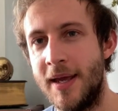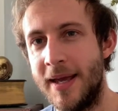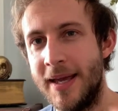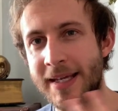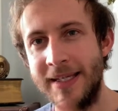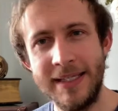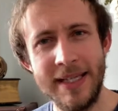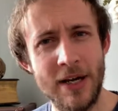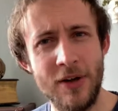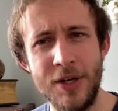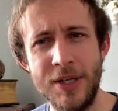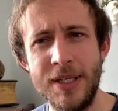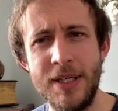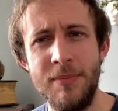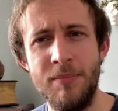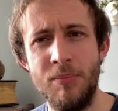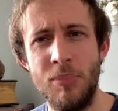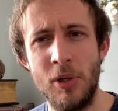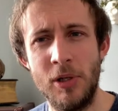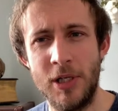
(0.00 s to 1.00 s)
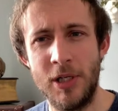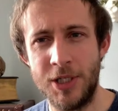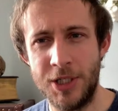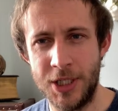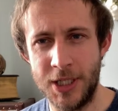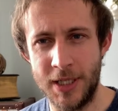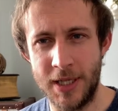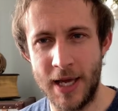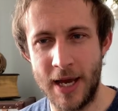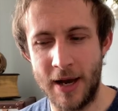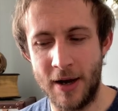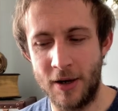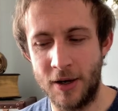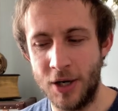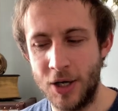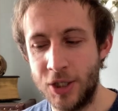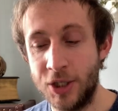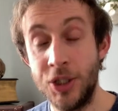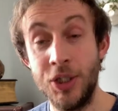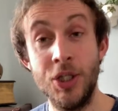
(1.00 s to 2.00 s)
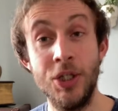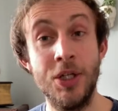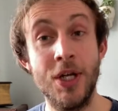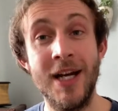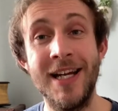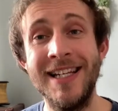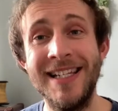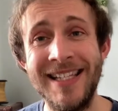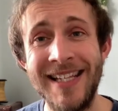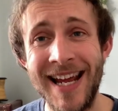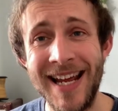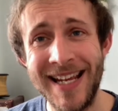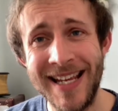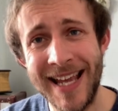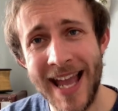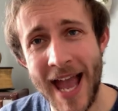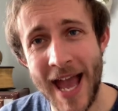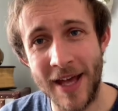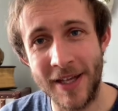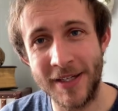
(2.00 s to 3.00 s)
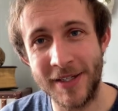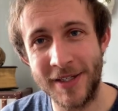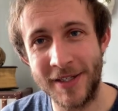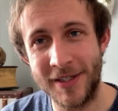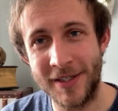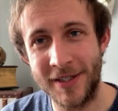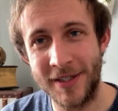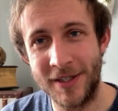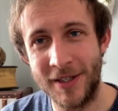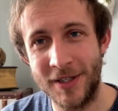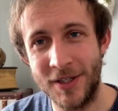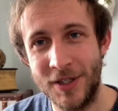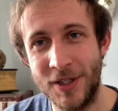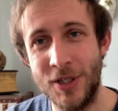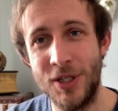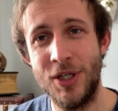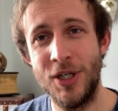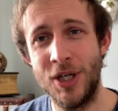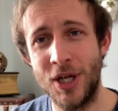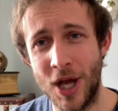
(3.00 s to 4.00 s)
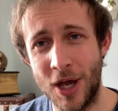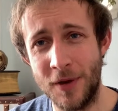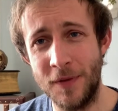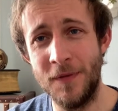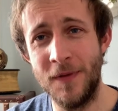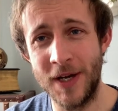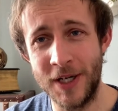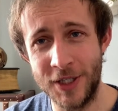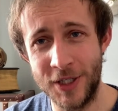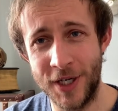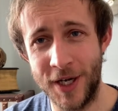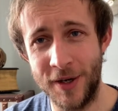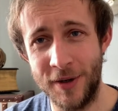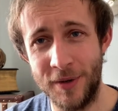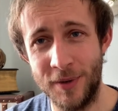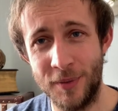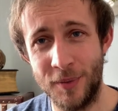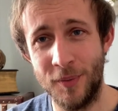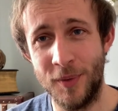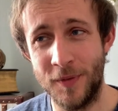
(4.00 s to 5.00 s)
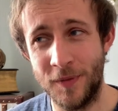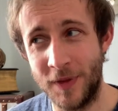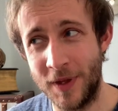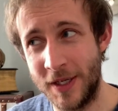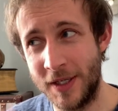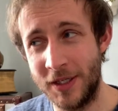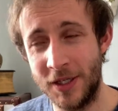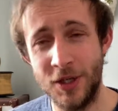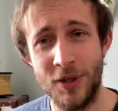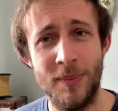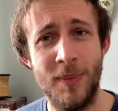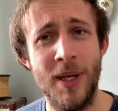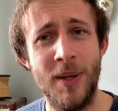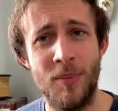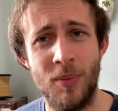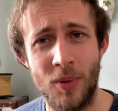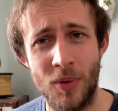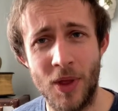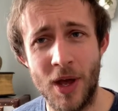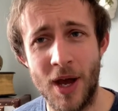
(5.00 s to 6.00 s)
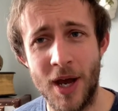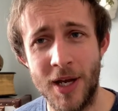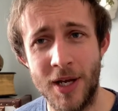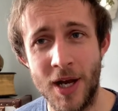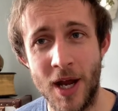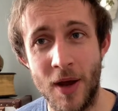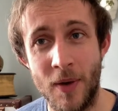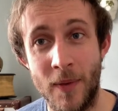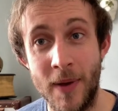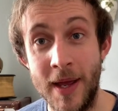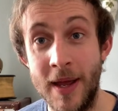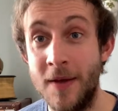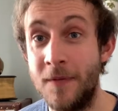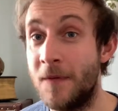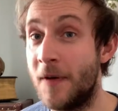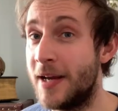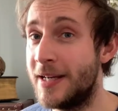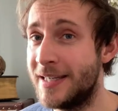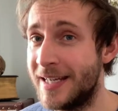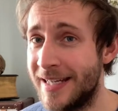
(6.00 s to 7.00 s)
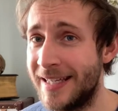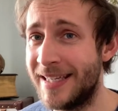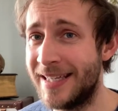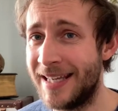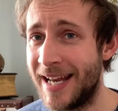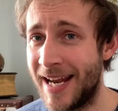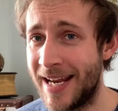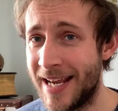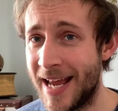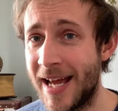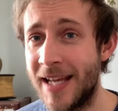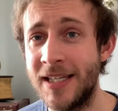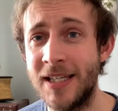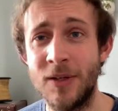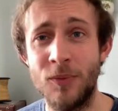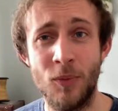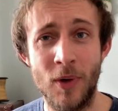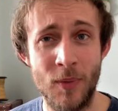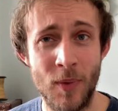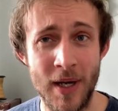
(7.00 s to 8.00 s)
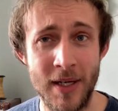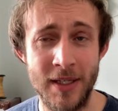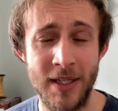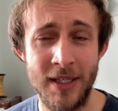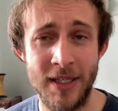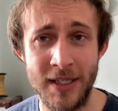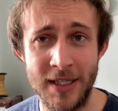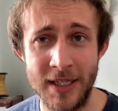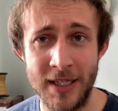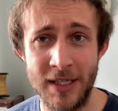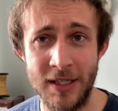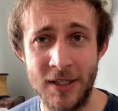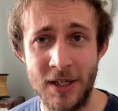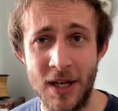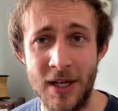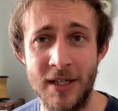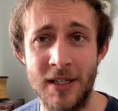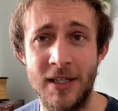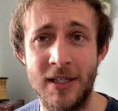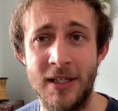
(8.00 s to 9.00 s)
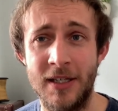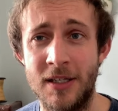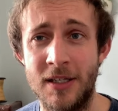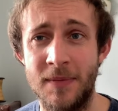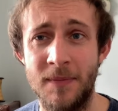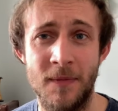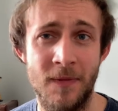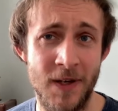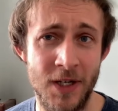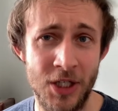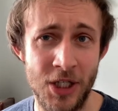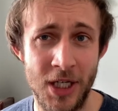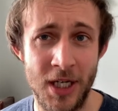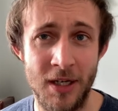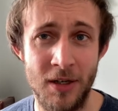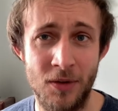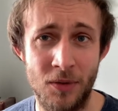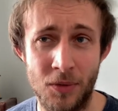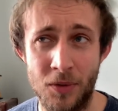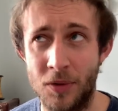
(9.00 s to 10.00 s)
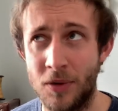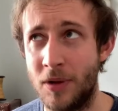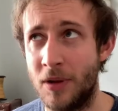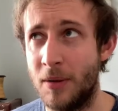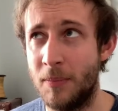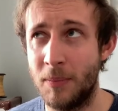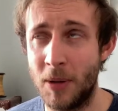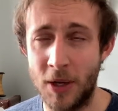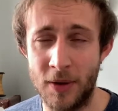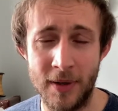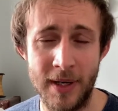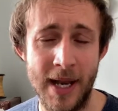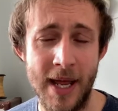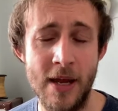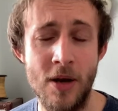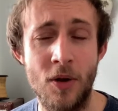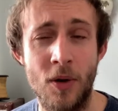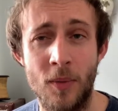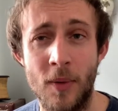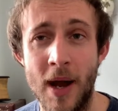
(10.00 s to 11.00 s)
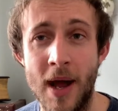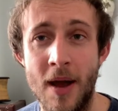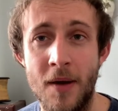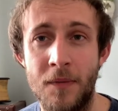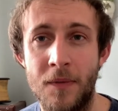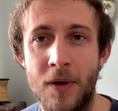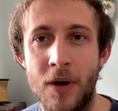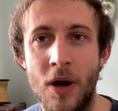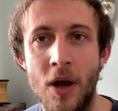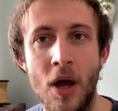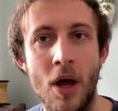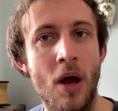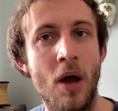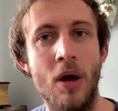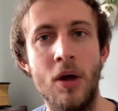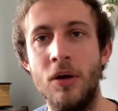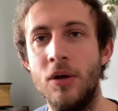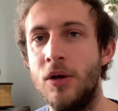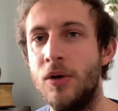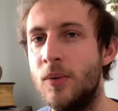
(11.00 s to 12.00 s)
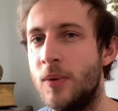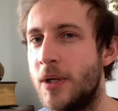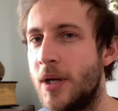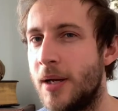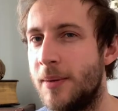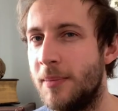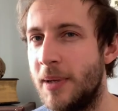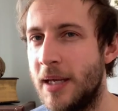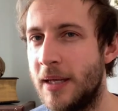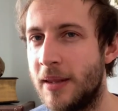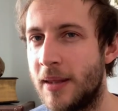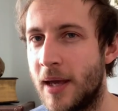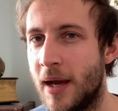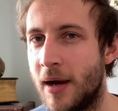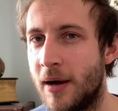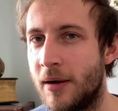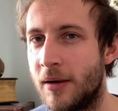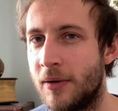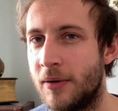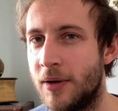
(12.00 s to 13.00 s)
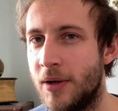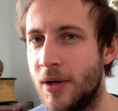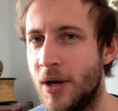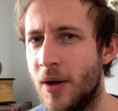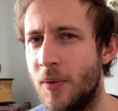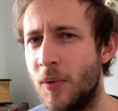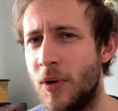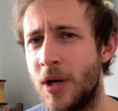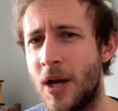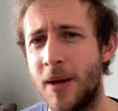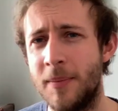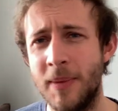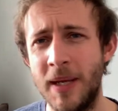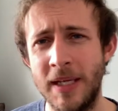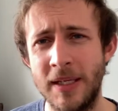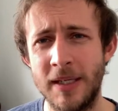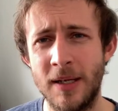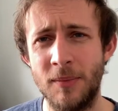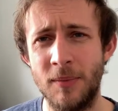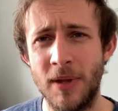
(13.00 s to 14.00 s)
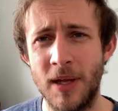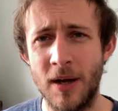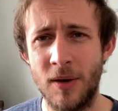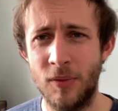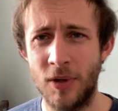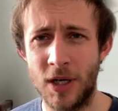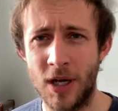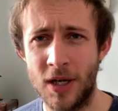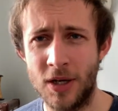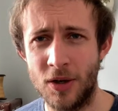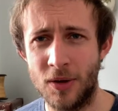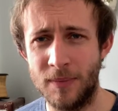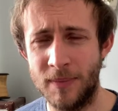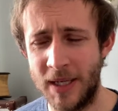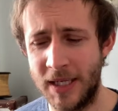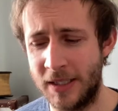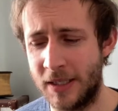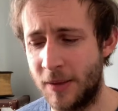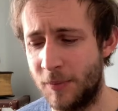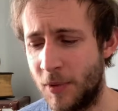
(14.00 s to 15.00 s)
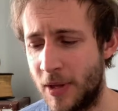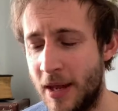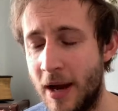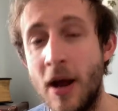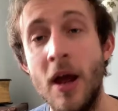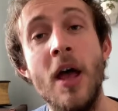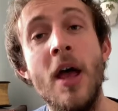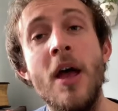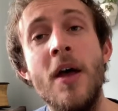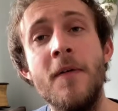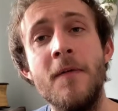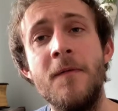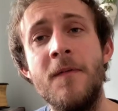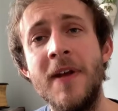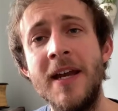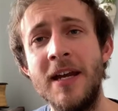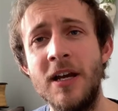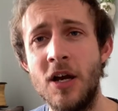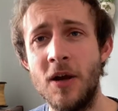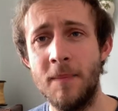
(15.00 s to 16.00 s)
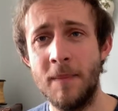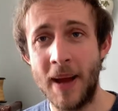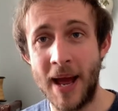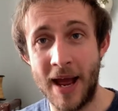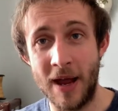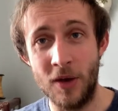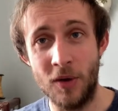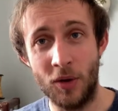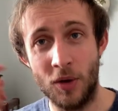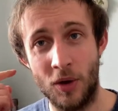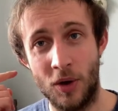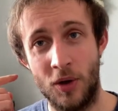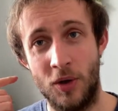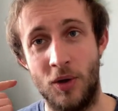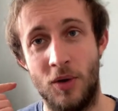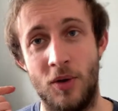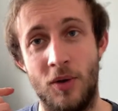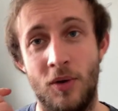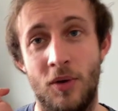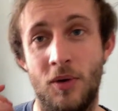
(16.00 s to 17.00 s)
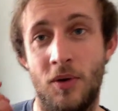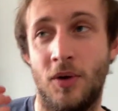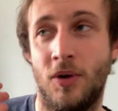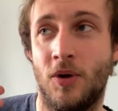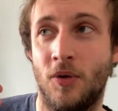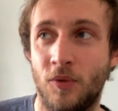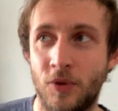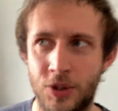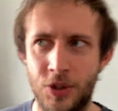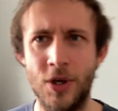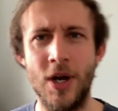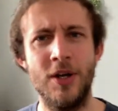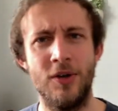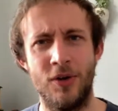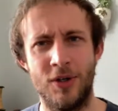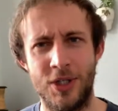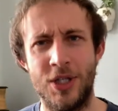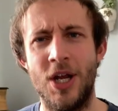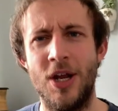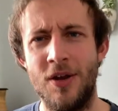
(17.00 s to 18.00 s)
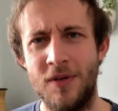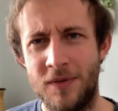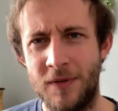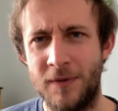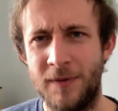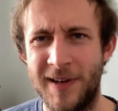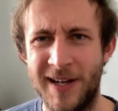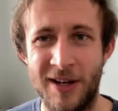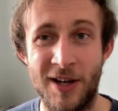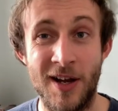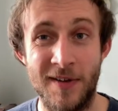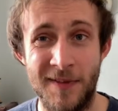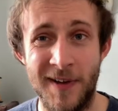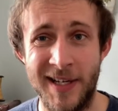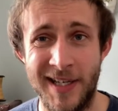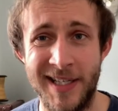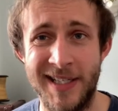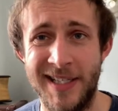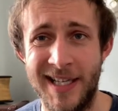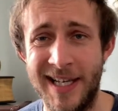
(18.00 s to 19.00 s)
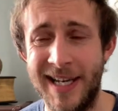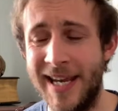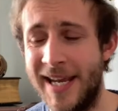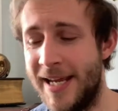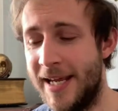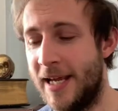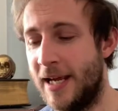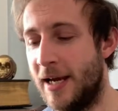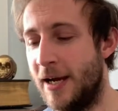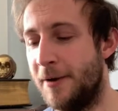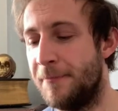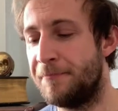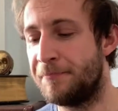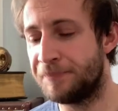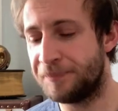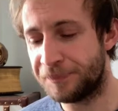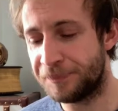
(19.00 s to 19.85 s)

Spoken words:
Is there a symbology there? Should I say yes to go fishing with these two people that I know? If I did say yes and we went to the seaside and some fishing or on the boat lake or whatever, who would I meet there? Would I meet someone there or would I not meet someone there? Think about, or try not to overthink, I think is the key here.